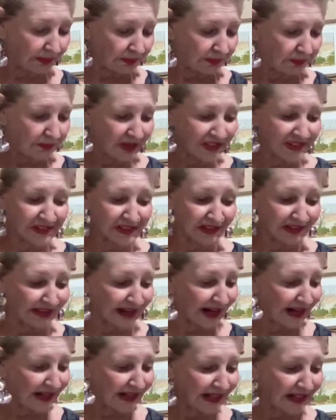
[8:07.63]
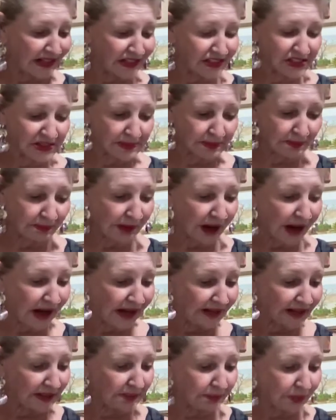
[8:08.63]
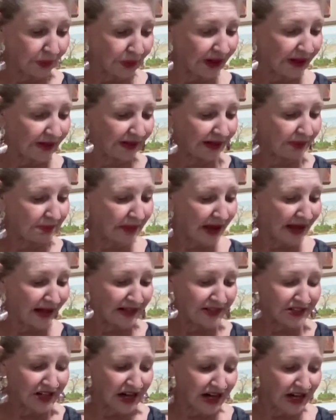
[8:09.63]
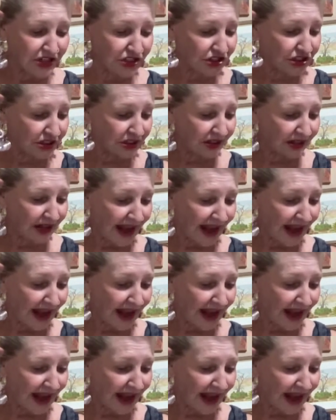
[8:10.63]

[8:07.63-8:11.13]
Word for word: miscellaneous body breathing, meditation,